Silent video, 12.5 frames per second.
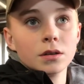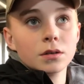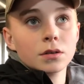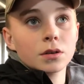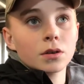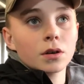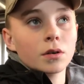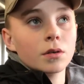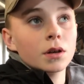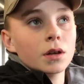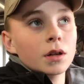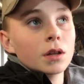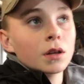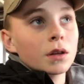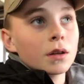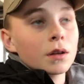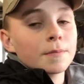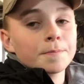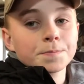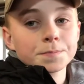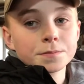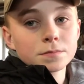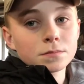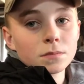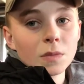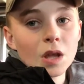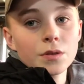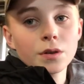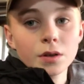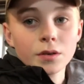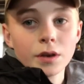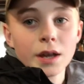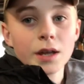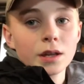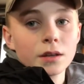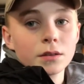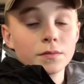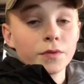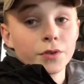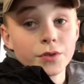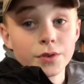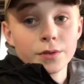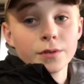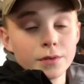to grow their grain for their